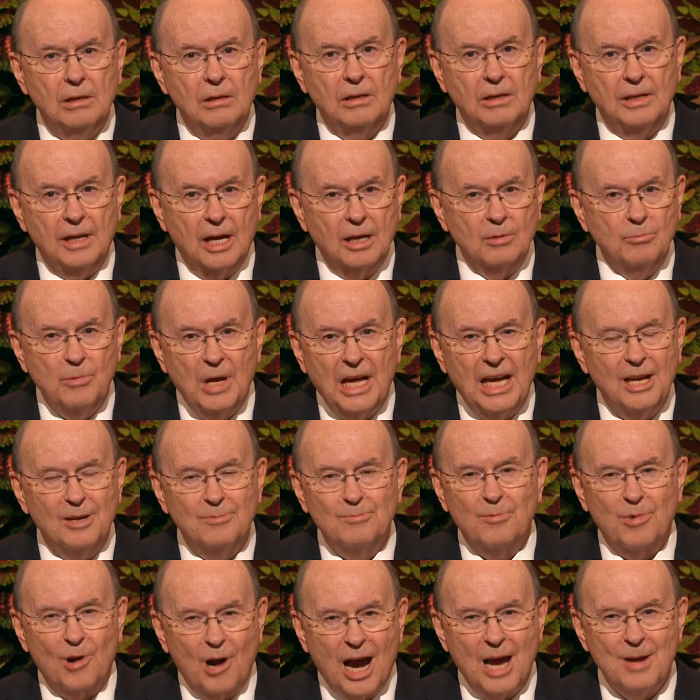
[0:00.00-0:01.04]
young men,
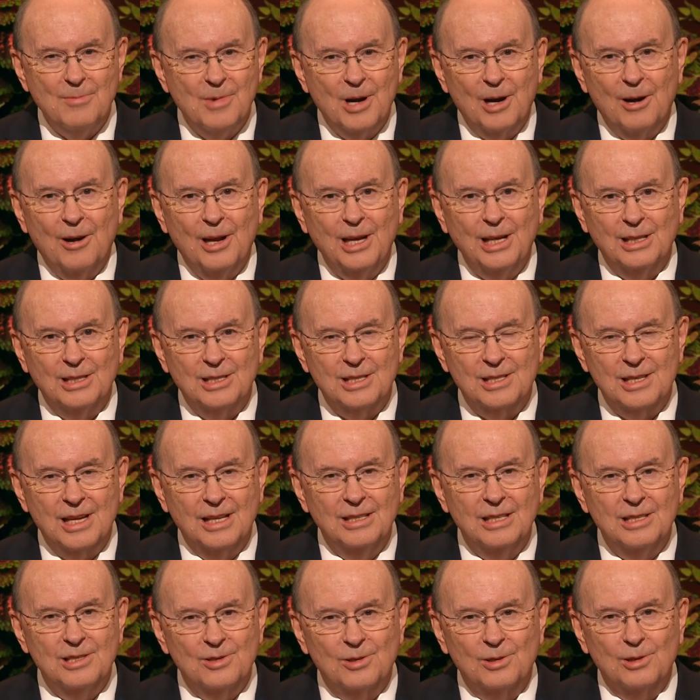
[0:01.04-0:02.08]
primary, and
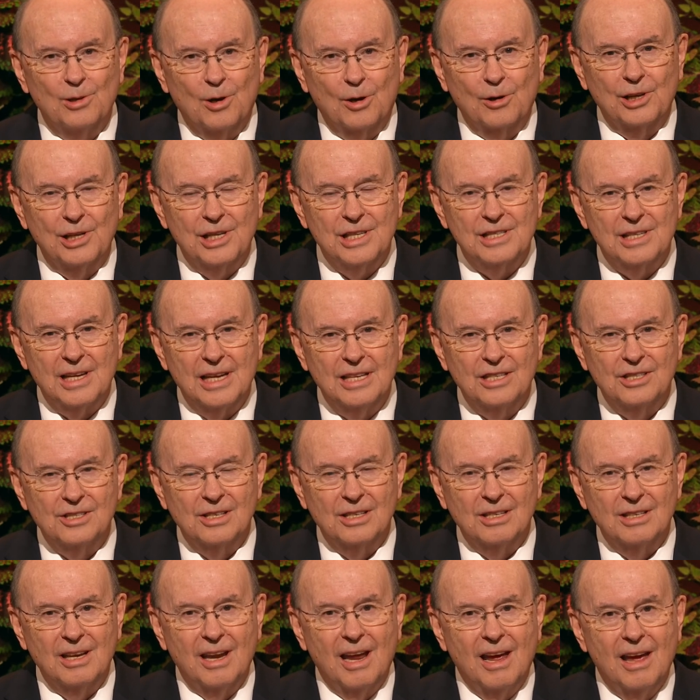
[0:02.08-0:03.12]
Sunday school organization